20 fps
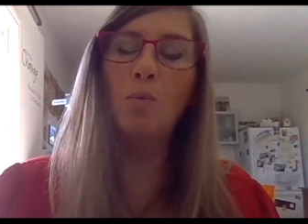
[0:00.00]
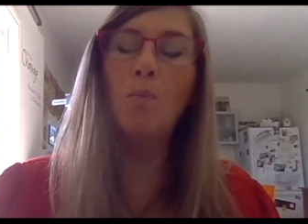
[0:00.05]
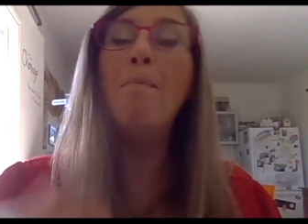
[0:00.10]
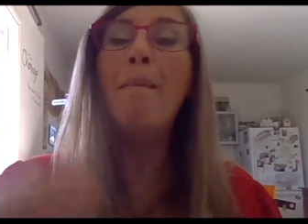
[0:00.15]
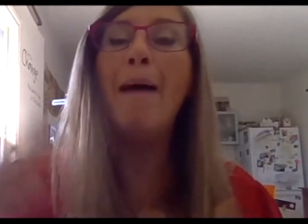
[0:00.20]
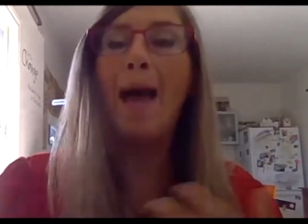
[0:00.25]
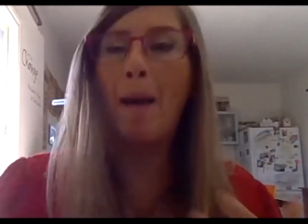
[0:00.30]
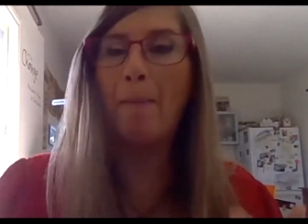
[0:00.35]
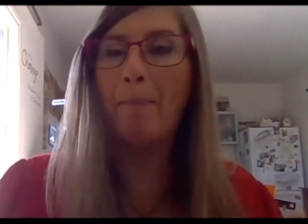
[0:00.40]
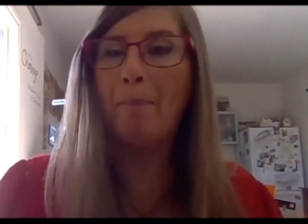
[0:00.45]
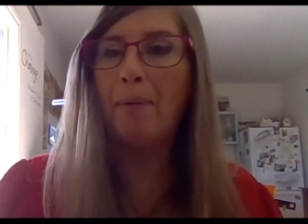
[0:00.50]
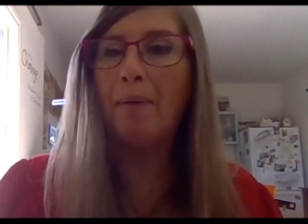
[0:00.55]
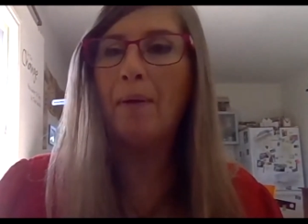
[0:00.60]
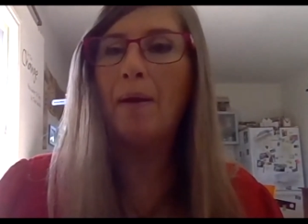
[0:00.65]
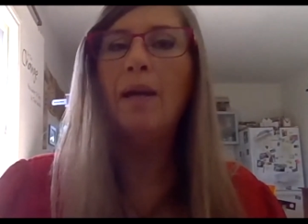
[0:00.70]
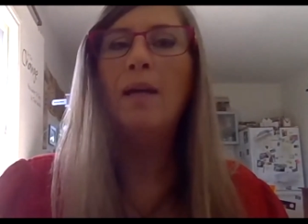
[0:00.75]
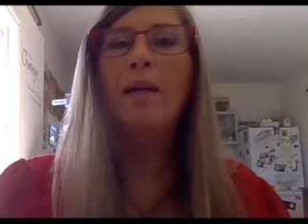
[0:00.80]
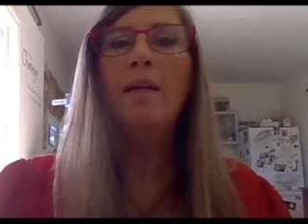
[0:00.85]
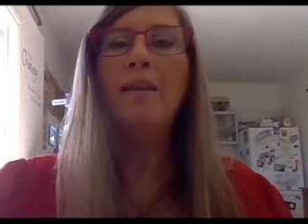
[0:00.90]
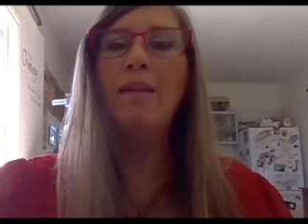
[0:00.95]
map
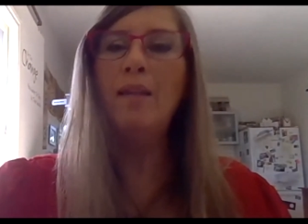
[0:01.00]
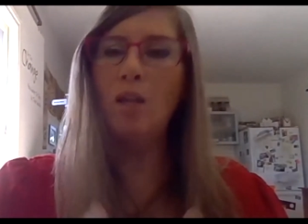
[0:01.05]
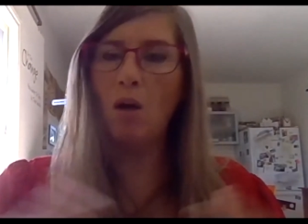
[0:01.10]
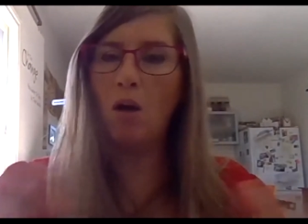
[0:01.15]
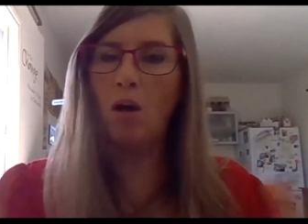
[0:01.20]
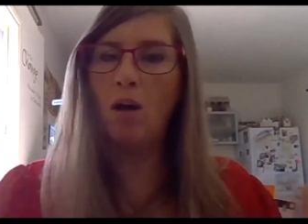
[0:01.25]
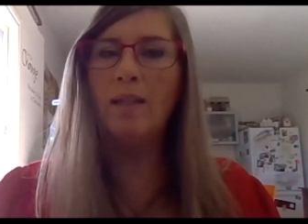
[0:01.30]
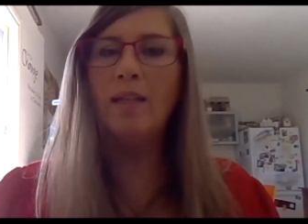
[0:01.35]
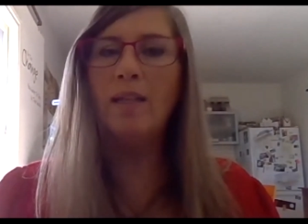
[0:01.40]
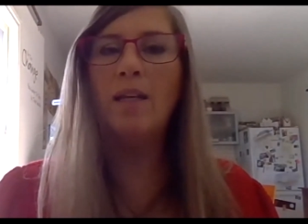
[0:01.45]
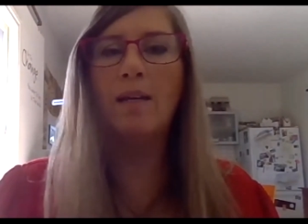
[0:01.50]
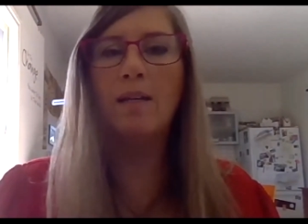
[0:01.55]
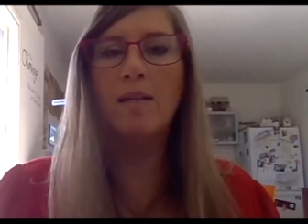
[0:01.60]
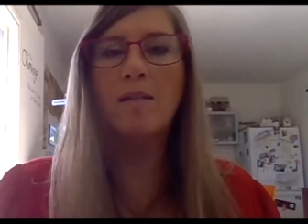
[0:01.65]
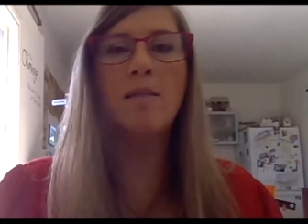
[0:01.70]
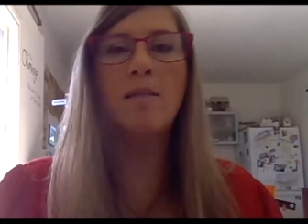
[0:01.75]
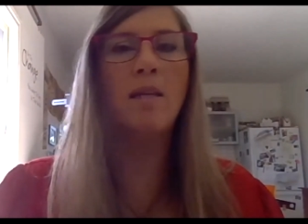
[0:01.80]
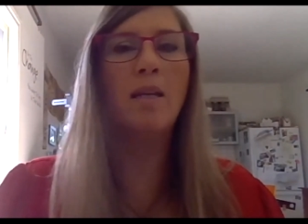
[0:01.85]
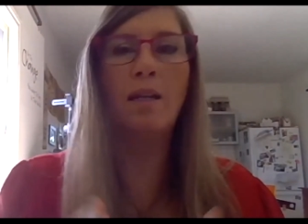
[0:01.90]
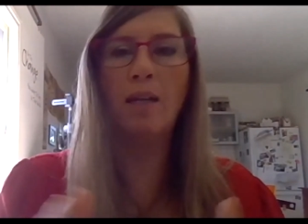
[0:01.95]
the
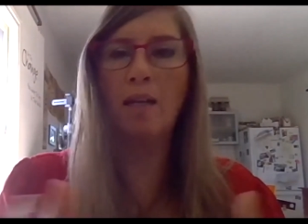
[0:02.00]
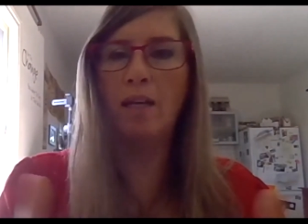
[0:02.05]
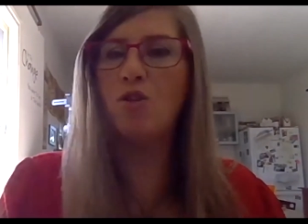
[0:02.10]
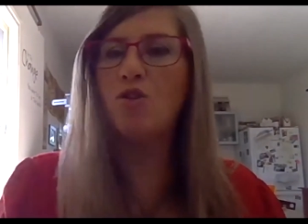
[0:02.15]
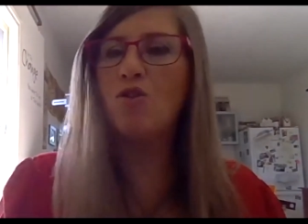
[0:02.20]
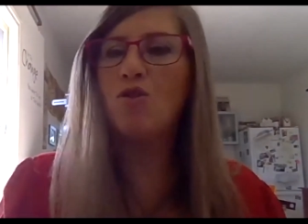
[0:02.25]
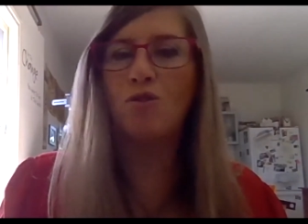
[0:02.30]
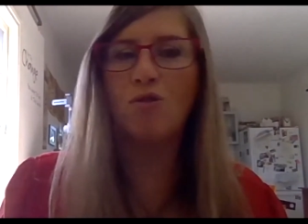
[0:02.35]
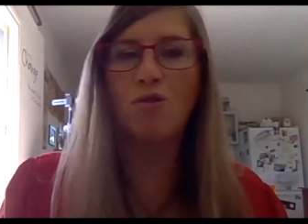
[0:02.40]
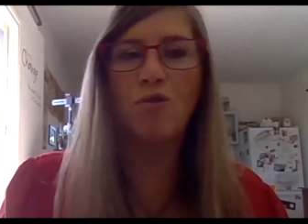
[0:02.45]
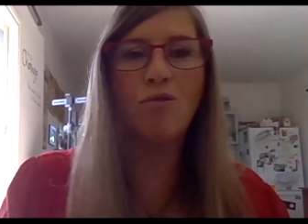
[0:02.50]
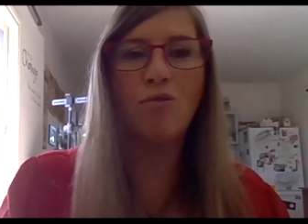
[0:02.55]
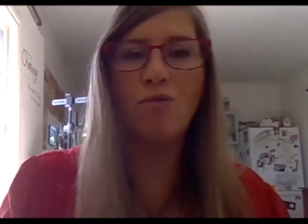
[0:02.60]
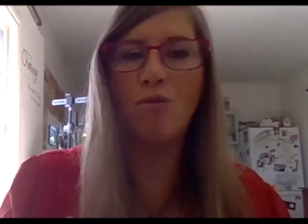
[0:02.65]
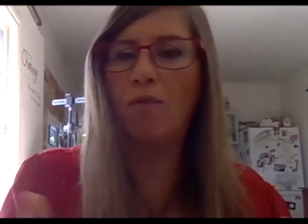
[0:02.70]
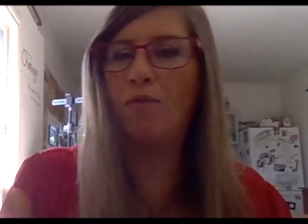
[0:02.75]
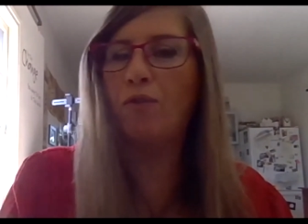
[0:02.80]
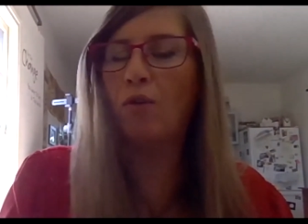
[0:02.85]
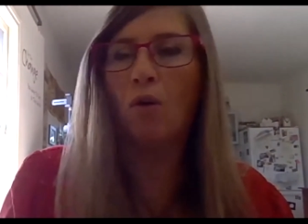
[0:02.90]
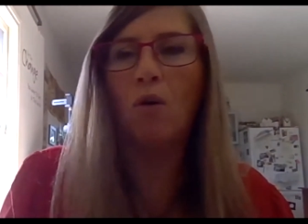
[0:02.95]
audience in each
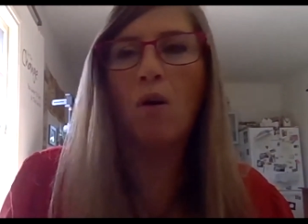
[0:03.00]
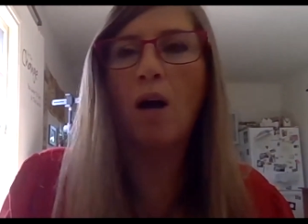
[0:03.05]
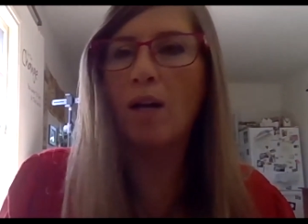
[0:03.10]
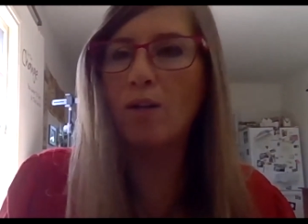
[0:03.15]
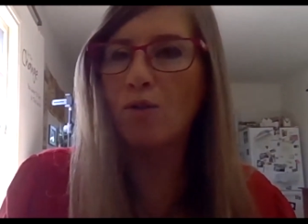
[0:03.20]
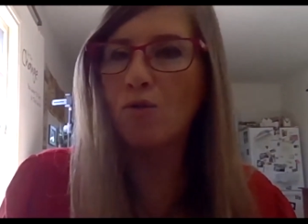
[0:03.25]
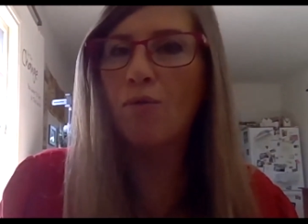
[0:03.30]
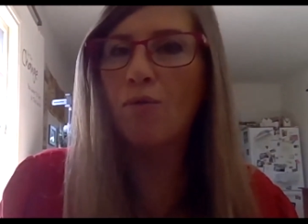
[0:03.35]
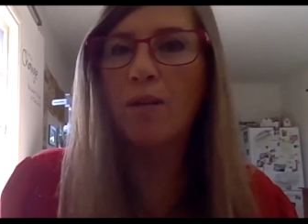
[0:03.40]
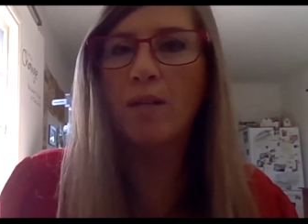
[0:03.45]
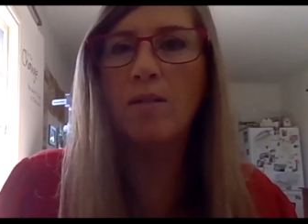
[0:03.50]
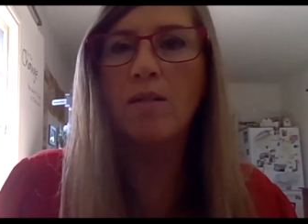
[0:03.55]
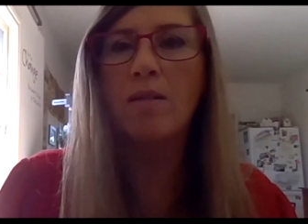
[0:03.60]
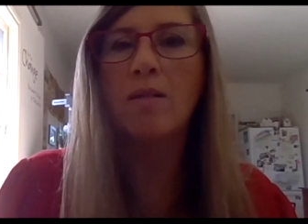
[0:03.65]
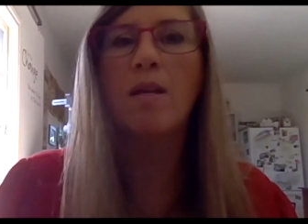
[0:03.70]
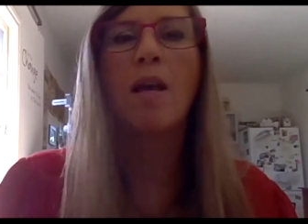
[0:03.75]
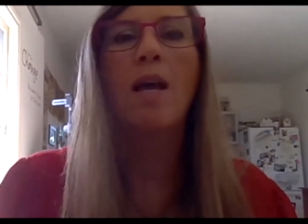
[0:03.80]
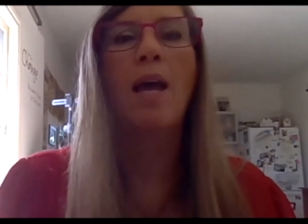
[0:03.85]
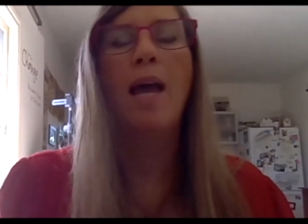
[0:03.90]
of your countries